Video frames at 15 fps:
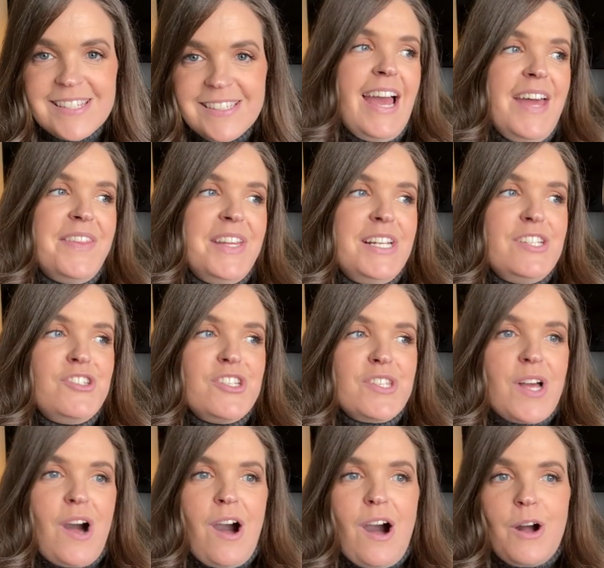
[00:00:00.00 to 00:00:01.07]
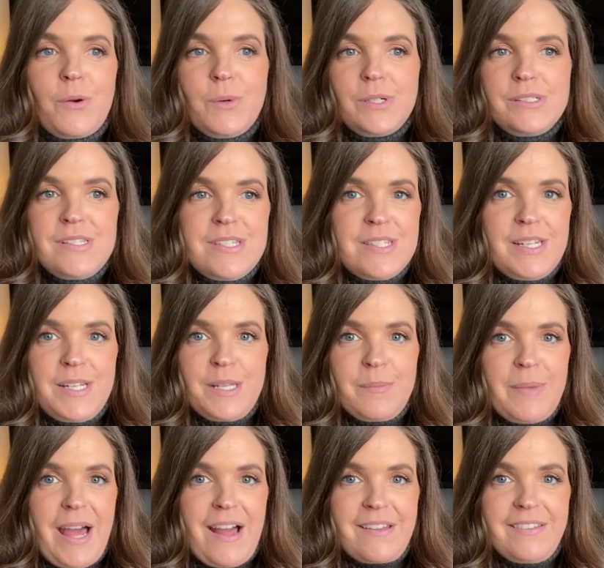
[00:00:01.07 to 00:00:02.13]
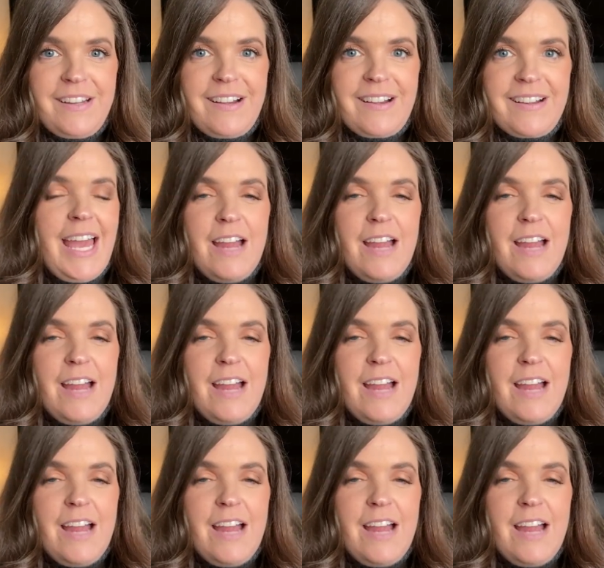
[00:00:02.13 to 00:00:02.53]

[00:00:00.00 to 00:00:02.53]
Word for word: and then it's just awkward sitting back there.